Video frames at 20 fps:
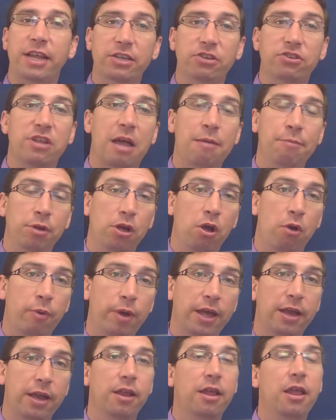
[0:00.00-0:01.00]
each time you go
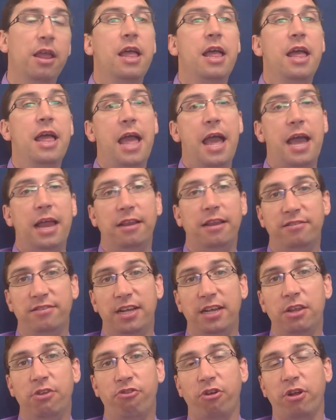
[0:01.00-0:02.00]
in and a
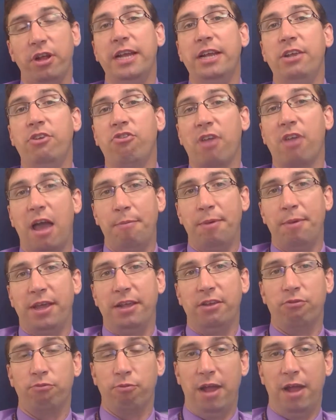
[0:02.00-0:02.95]
signature each time it gets